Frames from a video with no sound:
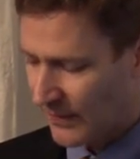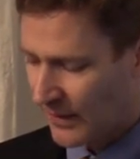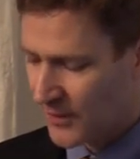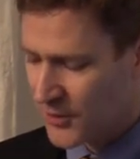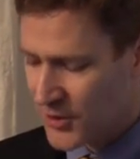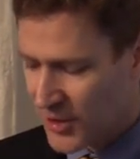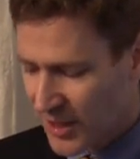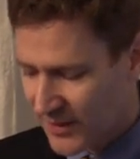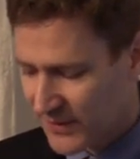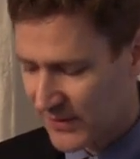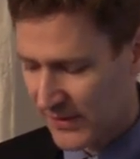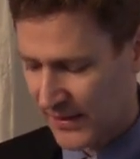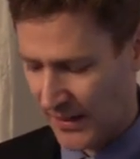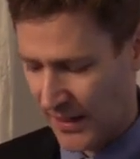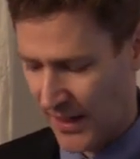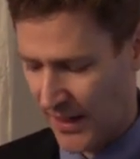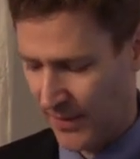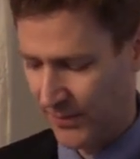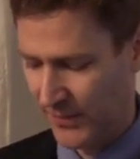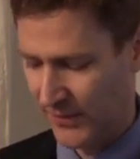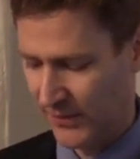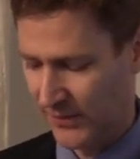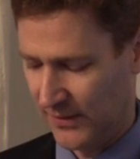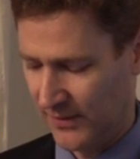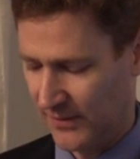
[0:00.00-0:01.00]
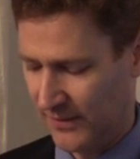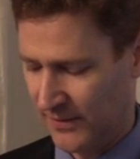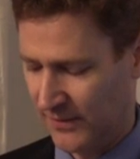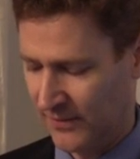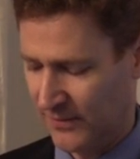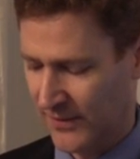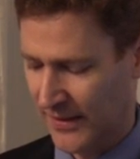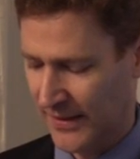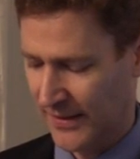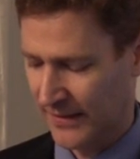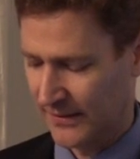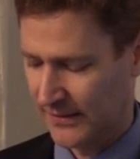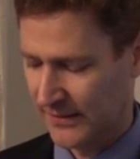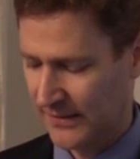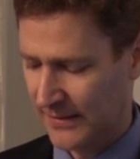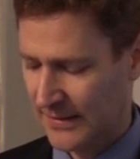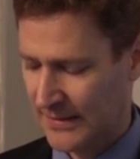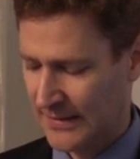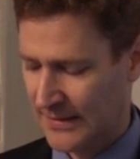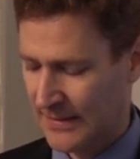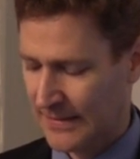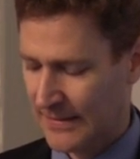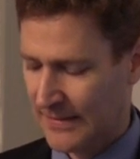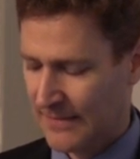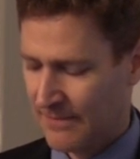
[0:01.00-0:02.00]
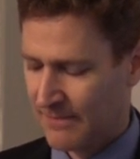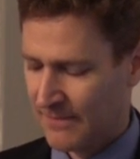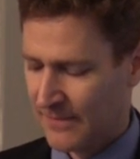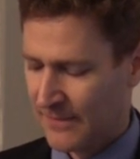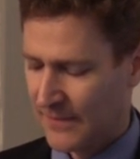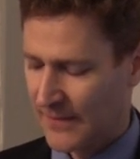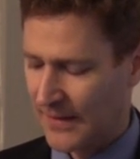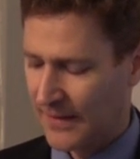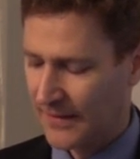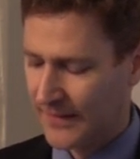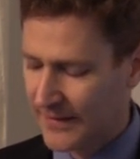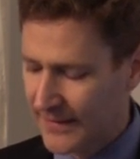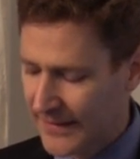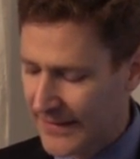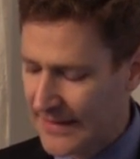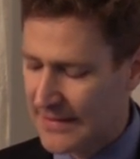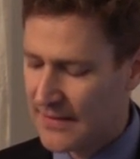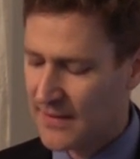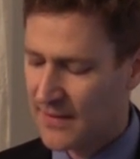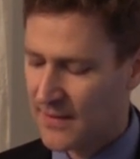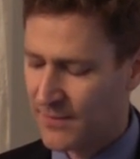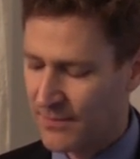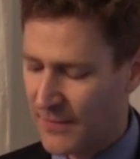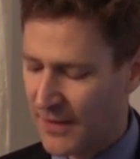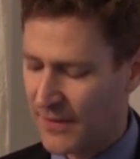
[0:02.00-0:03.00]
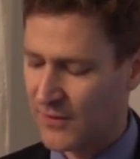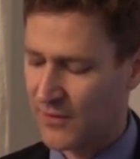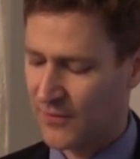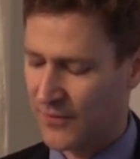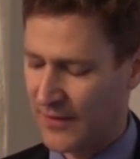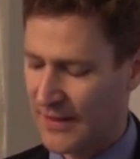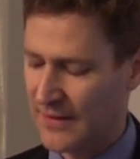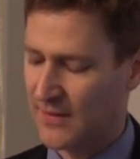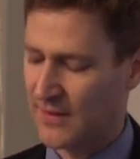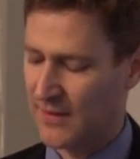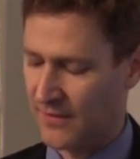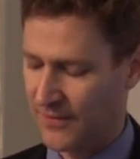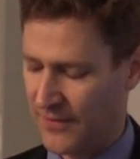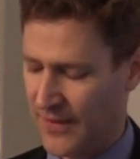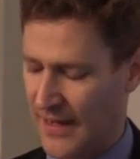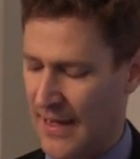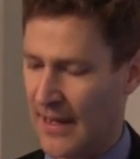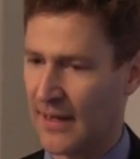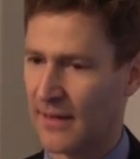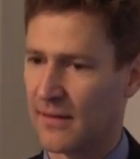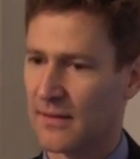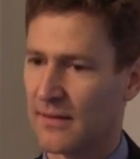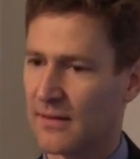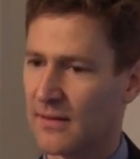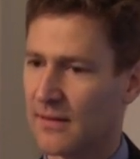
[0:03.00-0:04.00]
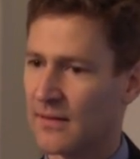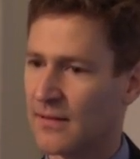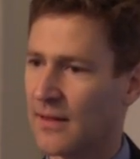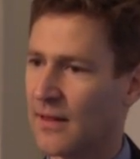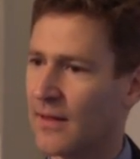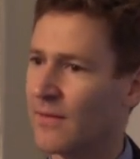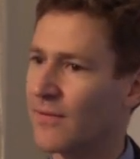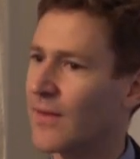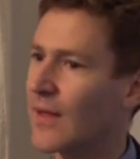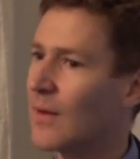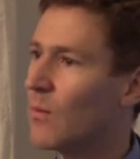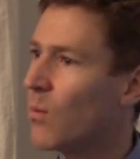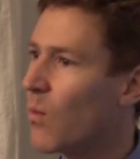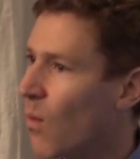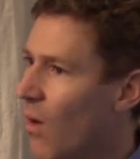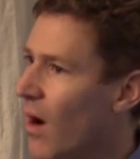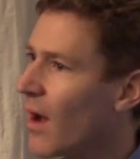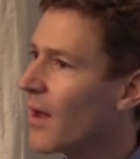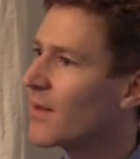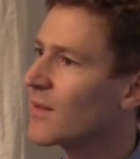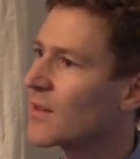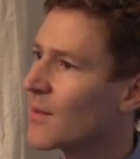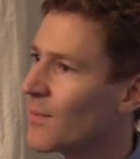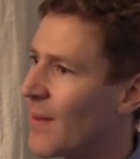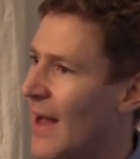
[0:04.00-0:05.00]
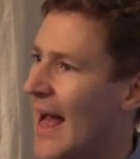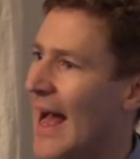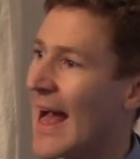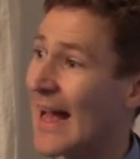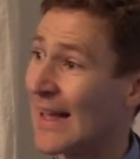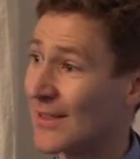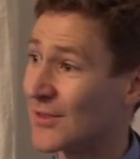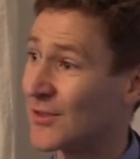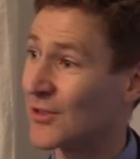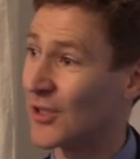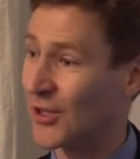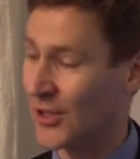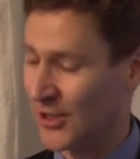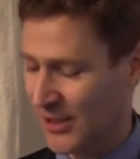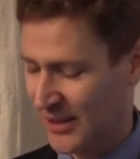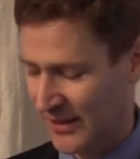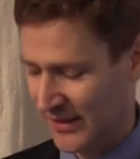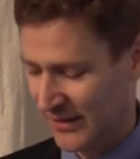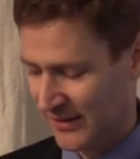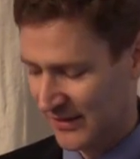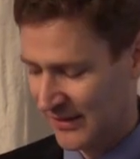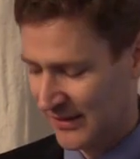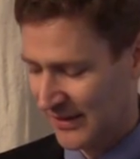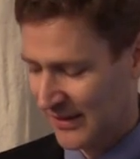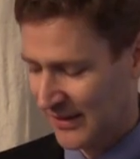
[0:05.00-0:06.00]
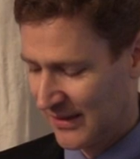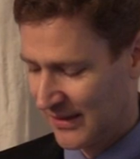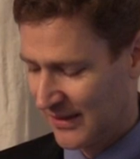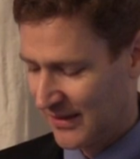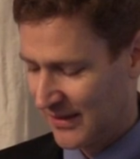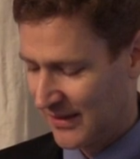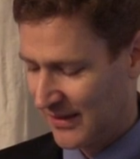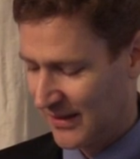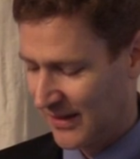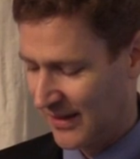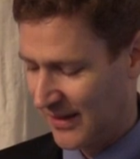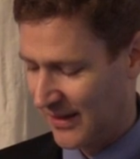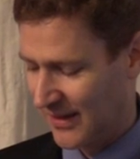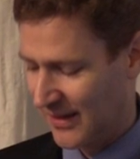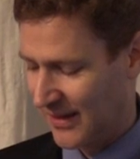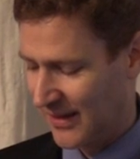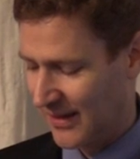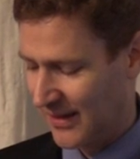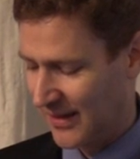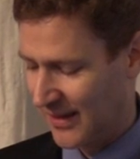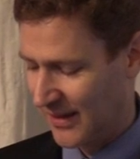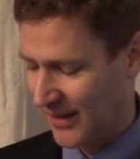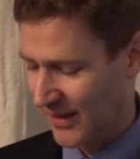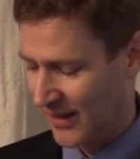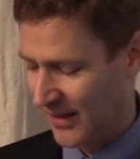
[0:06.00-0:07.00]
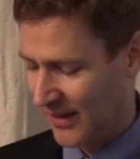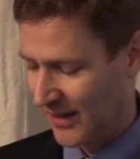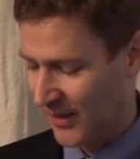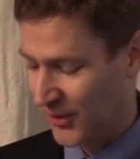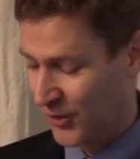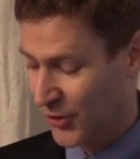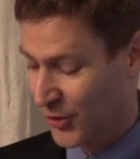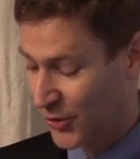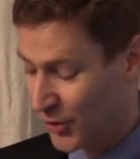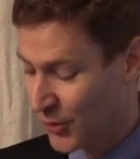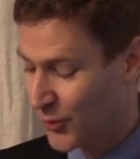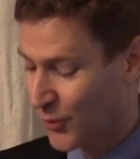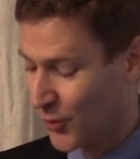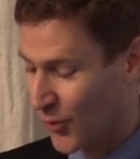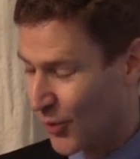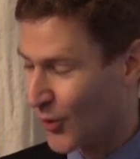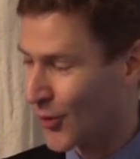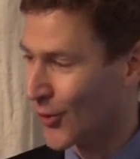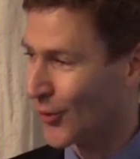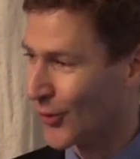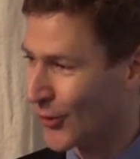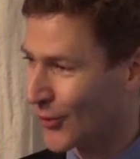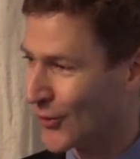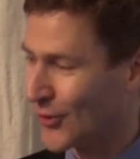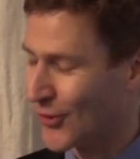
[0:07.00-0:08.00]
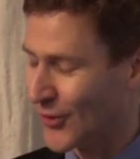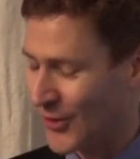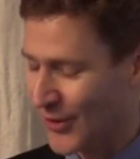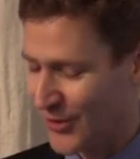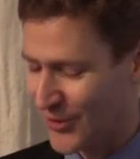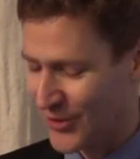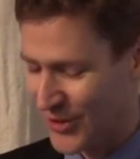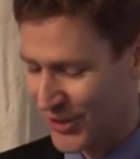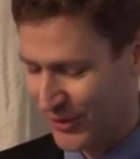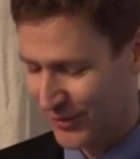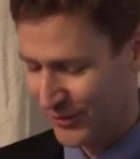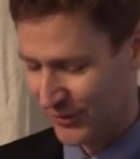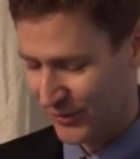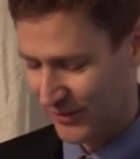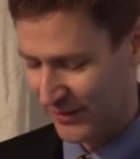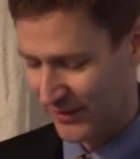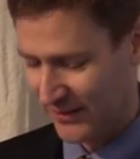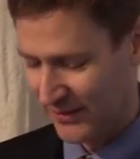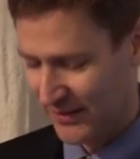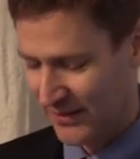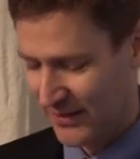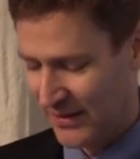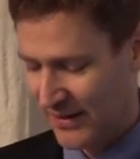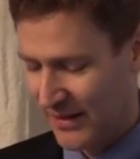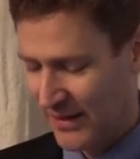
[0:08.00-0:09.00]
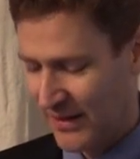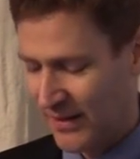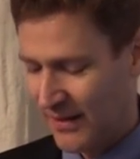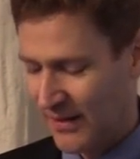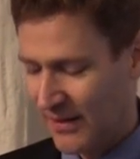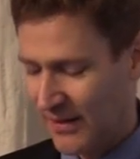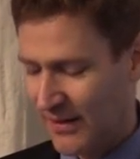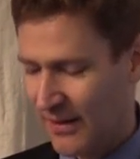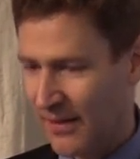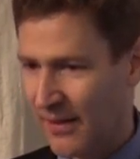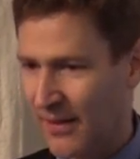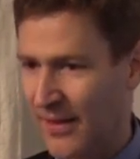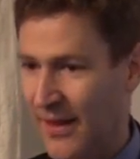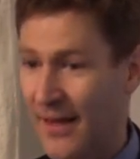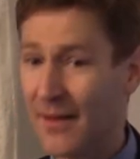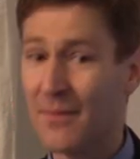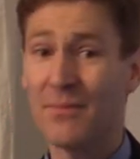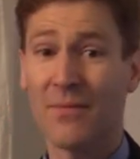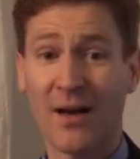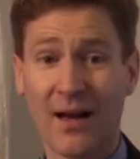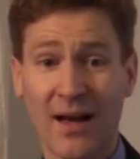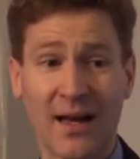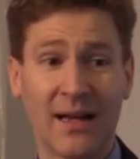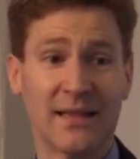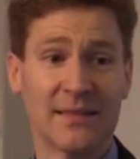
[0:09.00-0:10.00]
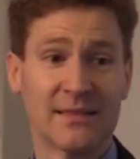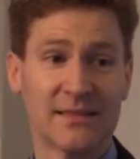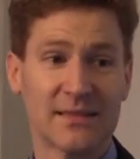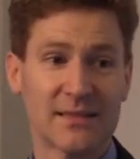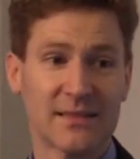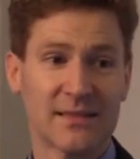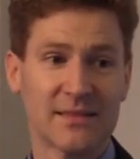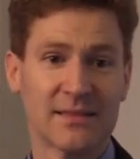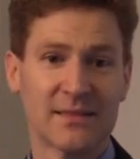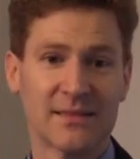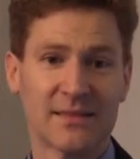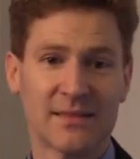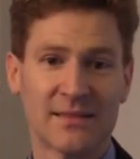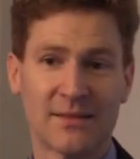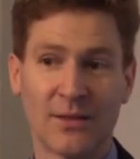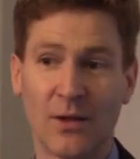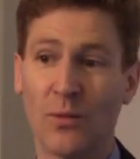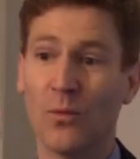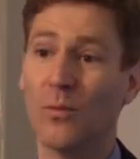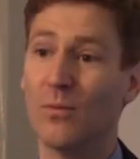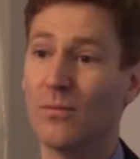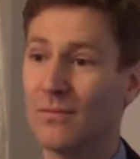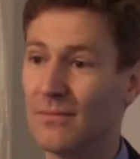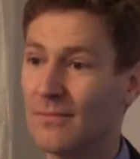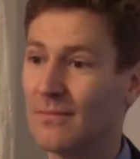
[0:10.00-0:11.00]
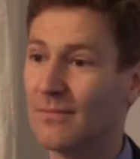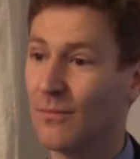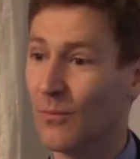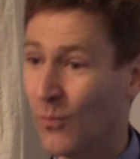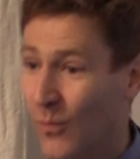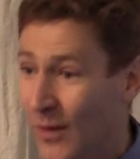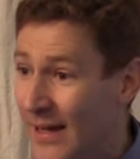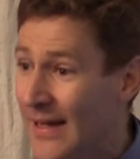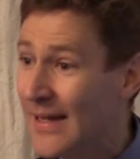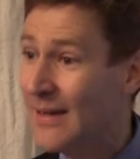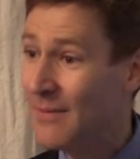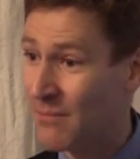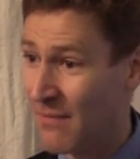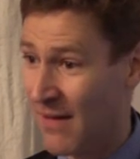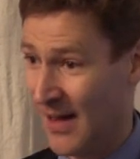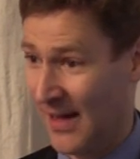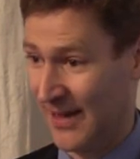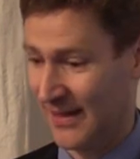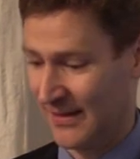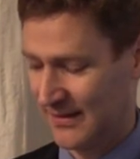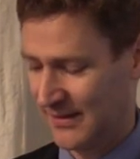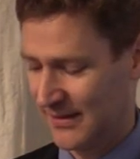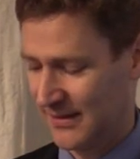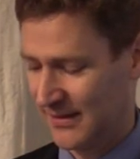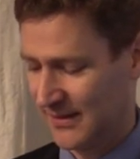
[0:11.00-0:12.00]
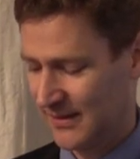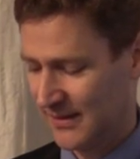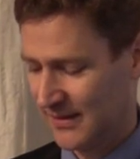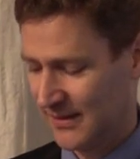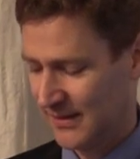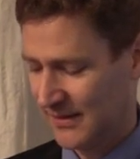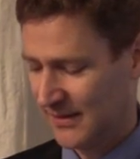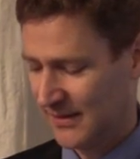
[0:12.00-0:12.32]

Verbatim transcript: Just the opposite, in fact. Elites must face the fact that if they want to pass on a good world to their children, they must, no, we must,